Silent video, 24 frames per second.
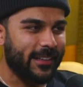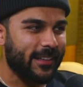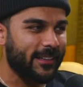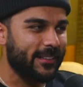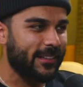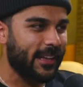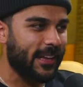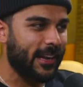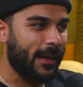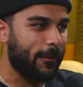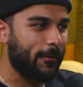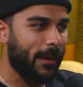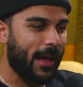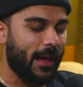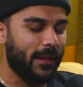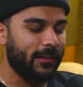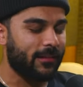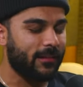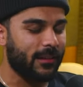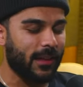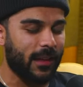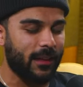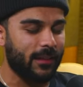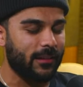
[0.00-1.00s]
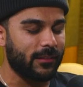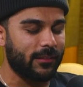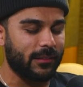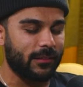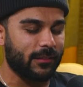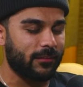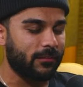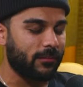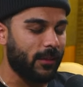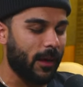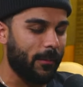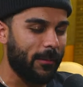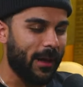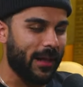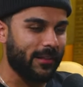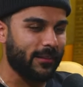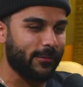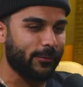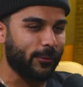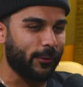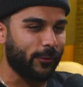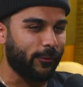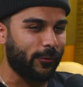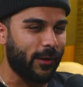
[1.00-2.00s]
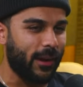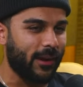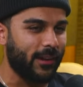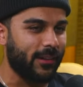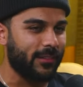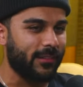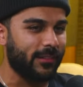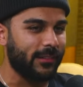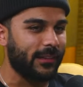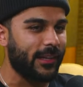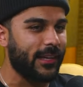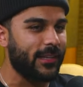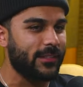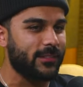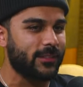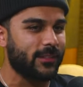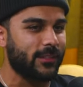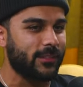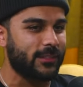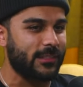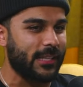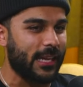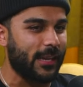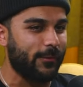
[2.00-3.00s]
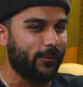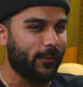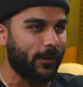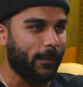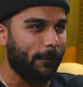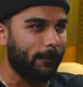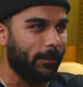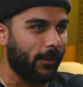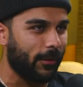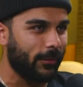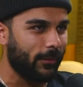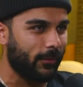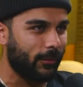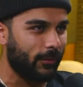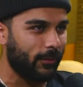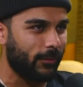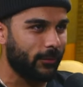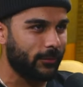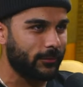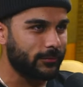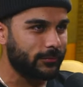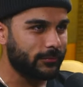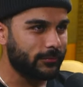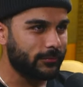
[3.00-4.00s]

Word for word: is and I'm it's not I'm asking for a friend. Is the laser safe on a butthole?